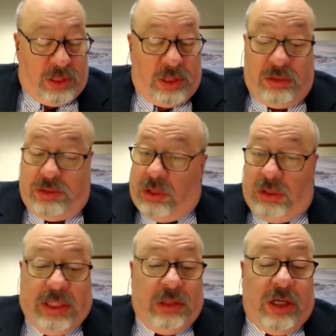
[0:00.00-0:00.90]
It's certainly
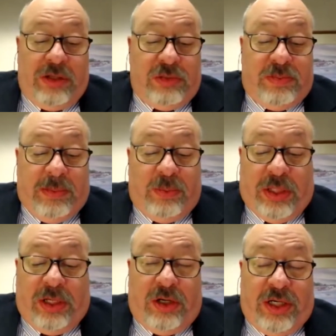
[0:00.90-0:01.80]
a lot of those people
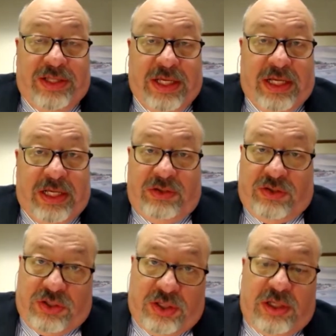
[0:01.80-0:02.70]
get hurt at that
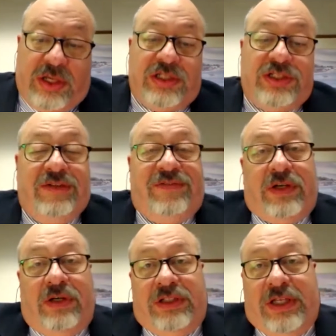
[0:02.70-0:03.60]
age. It's
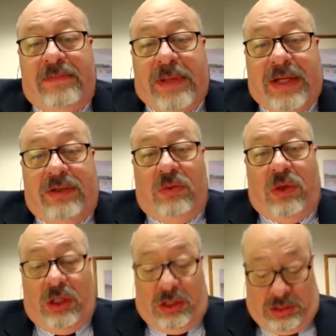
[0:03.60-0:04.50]
difficult to get back to work.